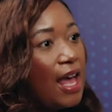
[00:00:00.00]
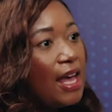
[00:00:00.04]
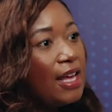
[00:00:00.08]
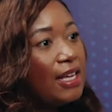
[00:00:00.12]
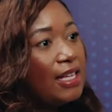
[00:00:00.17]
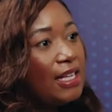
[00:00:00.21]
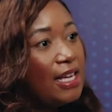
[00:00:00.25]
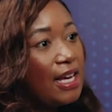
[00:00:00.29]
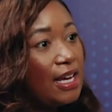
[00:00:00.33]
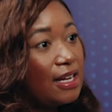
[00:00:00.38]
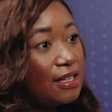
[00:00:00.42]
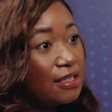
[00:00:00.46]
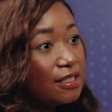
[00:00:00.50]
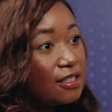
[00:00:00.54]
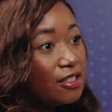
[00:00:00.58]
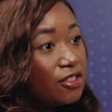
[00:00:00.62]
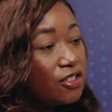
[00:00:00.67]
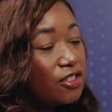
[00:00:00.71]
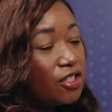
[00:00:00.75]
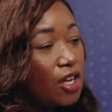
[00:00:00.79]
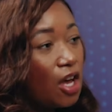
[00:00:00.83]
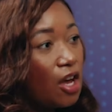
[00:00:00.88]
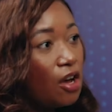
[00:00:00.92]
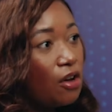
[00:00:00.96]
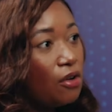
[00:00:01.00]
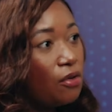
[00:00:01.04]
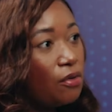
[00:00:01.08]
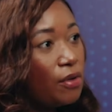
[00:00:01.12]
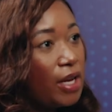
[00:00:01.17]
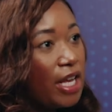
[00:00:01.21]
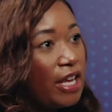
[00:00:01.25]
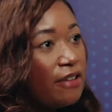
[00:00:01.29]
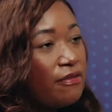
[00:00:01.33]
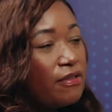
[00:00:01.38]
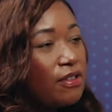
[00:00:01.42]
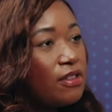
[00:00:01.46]
Yes. So
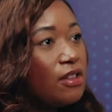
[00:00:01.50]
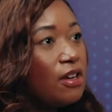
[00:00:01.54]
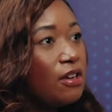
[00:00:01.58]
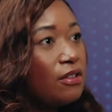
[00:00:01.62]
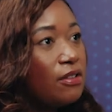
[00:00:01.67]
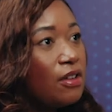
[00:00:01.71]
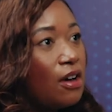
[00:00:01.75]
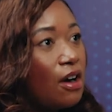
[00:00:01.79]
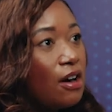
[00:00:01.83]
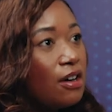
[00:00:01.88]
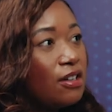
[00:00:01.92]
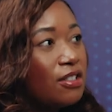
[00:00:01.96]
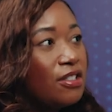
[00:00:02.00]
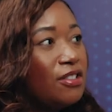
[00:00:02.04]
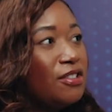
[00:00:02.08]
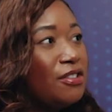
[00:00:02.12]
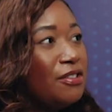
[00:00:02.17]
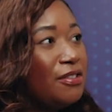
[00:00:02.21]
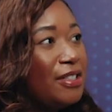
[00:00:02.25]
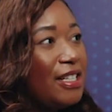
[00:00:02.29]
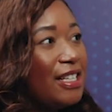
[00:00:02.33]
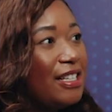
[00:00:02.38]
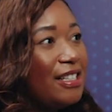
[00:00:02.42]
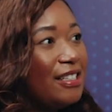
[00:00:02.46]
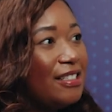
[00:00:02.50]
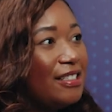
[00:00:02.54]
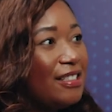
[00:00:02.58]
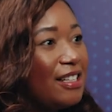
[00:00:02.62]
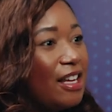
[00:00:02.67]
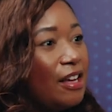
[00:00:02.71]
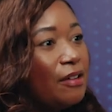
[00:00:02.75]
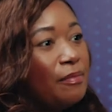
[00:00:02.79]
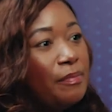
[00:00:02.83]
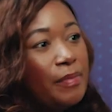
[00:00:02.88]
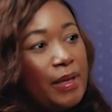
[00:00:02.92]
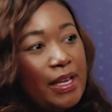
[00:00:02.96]
even though the Arsenal is
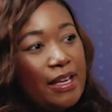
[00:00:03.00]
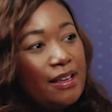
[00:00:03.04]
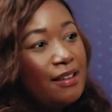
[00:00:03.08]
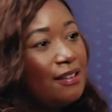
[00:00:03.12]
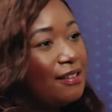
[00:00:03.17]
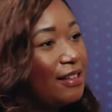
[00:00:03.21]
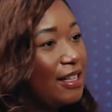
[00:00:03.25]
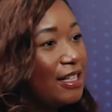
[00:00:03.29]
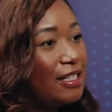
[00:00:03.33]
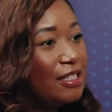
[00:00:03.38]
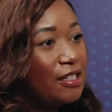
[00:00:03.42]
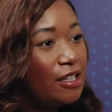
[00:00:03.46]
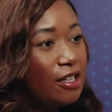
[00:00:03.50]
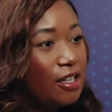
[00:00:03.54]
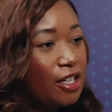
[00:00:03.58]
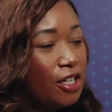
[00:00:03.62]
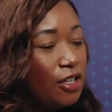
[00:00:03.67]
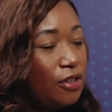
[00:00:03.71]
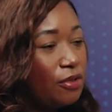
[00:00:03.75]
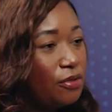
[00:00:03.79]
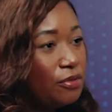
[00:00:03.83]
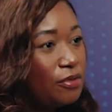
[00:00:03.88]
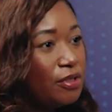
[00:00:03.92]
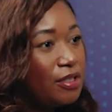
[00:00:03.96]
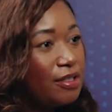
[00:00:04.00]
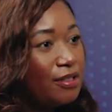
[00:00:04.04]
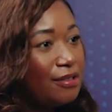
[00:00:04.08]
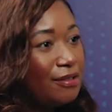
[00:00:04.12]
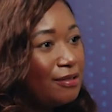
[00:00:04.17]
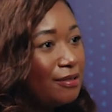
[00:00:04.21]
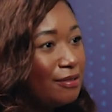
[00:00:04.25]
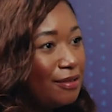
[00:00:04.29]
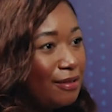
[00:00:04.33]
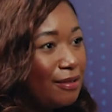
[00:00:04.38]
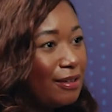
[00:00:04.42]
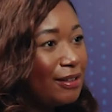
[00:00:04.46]
it's a huge
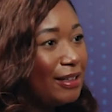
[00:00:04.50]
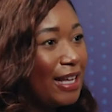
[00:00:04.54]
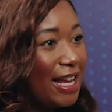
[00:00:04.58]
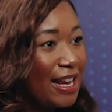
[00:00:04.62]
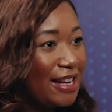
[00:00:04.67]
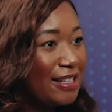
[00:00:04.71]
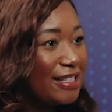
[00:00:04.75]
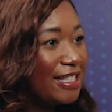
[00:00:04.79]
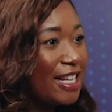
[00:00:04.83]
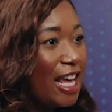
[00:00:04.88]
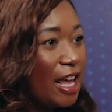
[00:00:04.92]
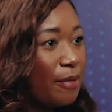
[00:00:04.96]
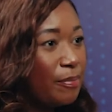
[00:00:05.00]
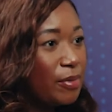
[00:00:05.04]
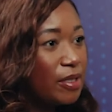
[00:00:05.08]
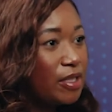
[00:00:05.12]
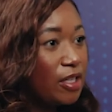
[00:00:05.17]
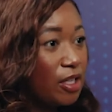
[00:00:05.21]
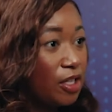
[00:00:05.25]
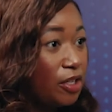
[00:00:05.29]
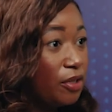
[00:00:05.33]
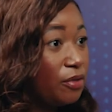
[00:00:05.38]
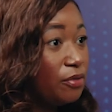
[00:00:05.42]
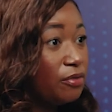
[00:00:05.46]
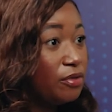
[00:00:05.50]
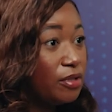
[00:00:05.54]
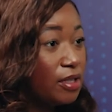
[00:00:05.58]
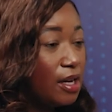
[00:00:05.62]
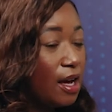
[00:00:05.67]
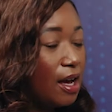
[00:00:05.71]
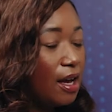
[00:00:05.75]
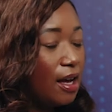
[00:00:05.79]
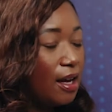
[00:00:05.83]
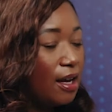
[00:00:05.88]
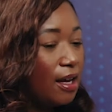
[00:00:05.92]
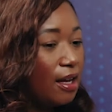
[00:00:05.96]
landscape, it's a huge
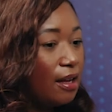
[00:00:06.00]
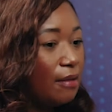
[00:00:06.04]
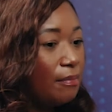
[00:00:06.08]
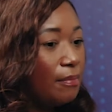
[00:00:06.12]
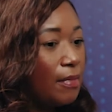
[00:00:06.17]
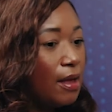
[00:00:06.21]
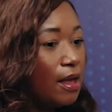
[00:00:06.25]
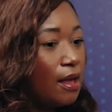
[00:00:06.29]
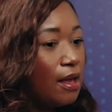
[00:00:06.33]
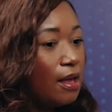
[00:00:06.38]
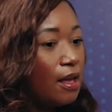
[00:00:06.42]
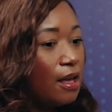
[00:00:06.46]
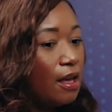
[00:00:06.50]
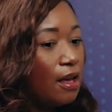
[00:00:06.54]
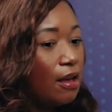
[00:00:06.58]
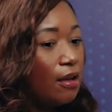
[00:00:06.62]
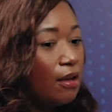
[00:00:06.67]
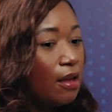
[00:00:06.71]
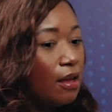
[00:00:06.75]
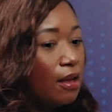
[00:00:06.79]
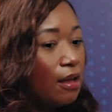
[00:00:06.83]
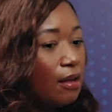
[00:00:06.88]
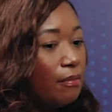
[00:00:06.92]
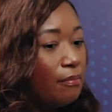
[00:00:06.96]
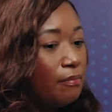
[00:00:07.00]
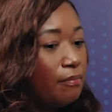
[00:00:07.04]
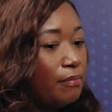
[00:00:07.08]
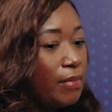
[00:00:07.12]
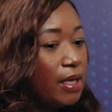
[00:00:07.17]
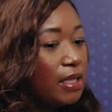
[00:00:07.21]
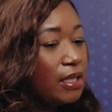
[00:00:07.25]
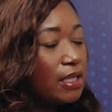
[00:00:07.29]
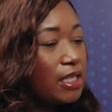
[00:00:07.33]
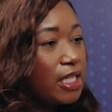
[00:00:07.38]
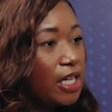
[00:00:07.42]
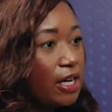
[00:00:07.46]

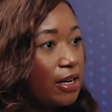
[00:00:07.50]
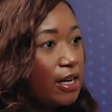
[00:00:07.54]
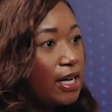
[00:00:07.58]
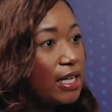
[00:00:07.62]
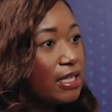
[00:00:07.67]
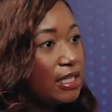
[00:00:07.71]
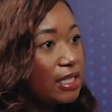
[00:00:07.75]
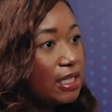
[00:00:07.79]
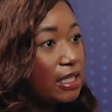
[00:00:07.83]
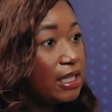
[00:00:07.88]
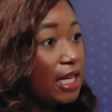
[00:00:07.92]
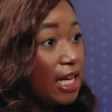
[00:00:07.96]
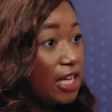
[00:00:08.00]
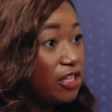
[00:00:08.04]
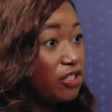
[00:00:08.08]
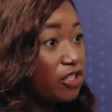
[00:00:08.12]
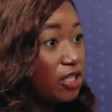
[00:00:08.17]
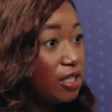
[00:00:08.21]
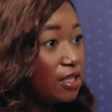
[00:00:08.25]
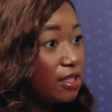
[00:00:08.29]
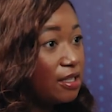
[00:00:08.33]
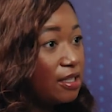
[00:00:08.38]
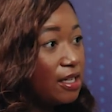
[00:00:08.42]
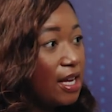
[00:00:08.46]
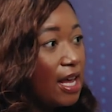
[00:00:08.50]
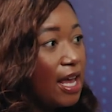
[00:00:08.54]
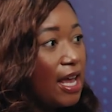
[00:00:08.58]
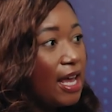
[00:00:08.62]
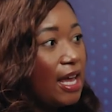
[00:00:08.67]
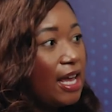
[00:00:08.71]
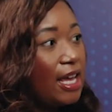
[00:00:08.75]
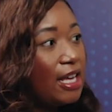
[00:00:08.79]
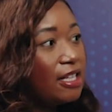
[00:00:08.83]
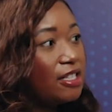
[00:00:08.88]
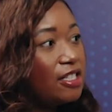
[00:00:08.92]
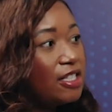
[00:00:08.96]
military installation,
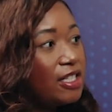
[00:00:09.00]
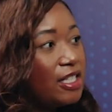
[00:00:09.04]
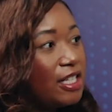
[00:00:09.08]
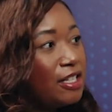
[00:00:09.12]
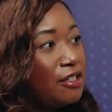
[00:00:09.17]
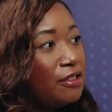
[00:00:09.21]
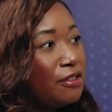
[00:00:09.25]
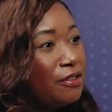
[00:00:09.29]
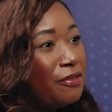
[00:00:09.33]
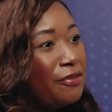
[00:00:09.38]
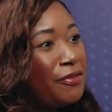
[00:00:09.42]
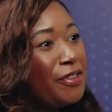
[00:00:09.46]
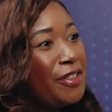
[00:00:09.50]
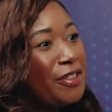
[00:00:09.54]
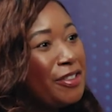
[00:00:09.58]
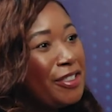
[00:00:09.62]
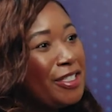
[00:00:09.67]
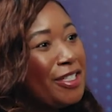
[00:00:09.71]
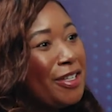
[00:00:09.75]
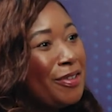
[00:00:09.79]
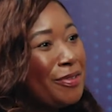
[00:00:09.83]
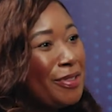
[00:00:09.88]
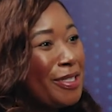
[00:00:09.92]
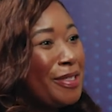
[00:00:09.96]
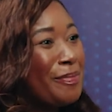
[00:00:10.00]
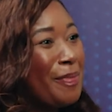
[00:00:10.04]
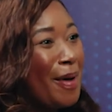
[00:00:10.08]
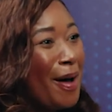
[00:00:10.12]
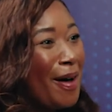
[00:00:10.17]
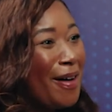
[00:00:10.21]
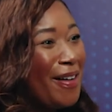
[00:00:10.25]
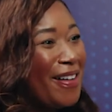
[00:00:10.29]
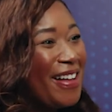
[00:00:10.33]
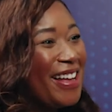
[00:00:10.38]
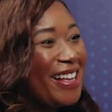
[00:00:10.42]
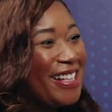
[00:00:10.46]
it still feels so
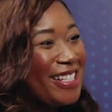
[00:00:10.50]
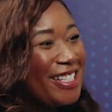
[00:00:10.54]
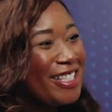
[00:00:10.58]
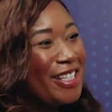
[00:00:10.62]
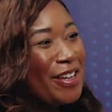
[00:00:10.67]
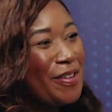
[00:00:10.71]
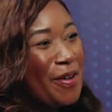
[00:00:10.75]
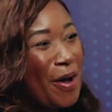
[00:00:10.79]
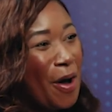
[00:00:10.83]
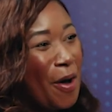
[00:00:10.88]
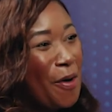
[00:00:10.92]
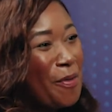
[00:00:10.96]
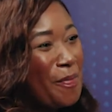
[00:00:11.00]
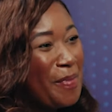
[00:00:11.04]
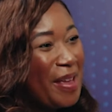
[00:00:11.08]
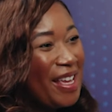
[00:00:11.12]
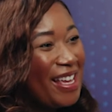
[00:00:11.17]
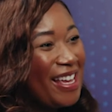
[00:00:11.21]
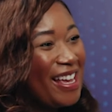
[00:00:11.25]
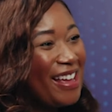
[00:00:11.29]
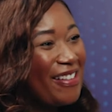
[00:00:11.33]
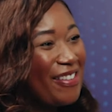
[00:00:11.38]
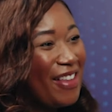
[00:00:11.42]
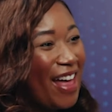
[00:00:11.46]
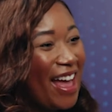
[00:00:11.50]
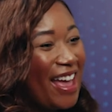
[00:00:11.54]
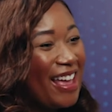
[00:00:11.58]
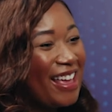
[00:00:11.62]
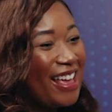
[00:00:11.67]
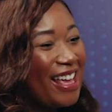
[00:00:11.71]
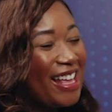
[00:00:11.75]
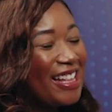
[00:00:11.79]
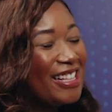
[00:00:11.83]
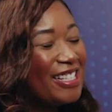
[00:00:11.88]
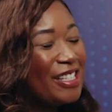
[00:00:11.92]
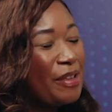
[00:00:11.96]
small and so homey. Like,
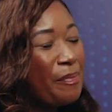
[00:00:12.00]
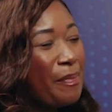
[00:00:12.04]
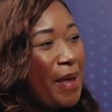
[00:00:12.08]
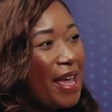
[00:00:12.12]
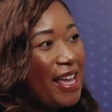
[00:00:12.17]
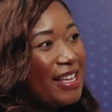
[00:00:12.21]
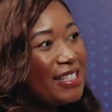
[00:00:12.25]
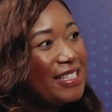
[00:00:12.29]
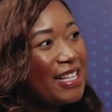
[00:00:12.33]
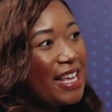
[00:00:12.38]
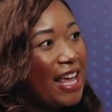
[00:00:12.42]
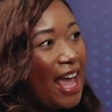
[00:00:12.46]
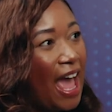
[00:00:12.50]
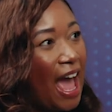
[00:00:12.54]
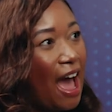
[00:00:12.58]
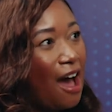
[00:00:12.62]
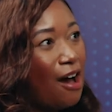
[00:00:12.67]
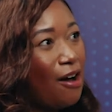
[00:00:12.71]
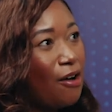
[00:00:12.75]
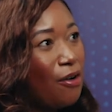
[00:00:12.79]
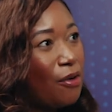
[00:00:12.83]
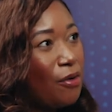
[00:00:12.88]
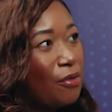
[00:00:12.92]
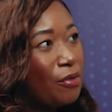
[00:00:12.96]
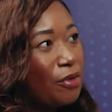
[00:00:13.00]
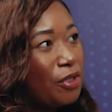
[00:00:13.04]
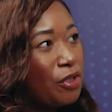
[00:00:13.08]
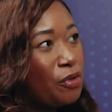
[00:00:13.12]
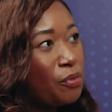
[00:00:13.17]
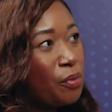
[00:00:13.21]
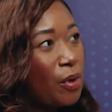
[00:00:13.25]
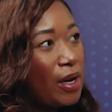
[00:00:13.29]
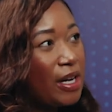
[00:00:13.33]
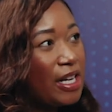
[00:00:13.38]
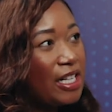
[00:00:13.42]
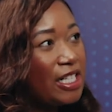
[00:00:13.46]
it's amazing how
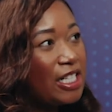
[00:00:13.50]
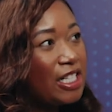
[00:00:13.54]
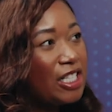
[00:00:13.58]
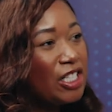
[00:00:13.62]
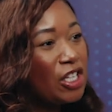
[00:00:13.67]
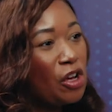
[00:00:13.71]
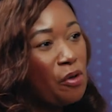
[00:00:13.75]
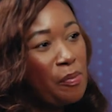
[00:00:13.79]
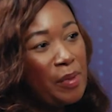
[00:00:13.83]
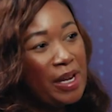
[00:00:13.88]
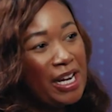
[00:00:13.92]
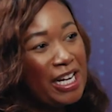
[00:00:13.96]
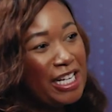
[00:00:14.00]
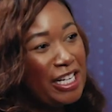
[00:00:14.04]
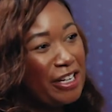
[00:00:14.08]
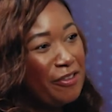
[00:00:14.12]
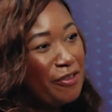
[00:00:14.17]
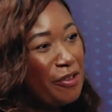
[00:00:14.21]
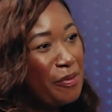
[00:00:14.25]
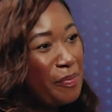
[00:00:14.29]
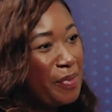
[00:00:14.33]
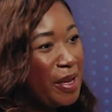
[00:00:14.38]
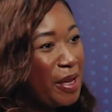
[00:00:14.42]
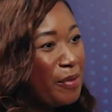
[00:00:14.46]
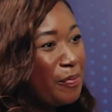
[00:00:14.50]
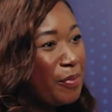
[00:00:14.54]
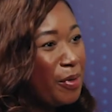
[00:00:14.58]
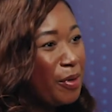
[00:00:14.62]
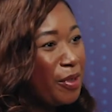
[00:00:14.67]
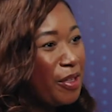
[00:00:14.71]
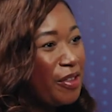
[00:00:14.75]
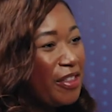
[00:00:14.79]
you run into so many different people.